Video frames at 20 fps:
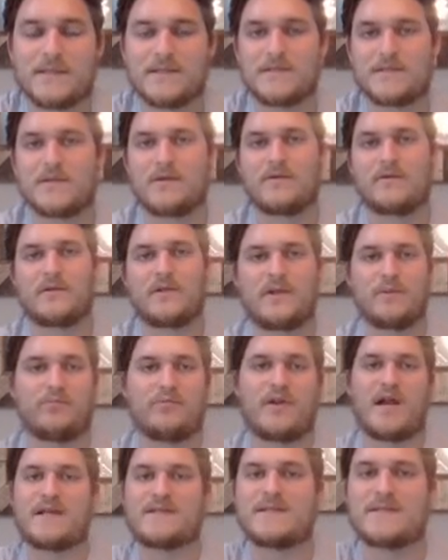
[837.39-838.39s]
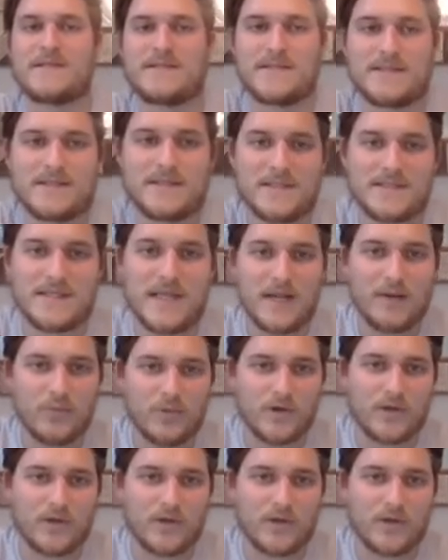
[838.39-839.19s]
And so the process is the same.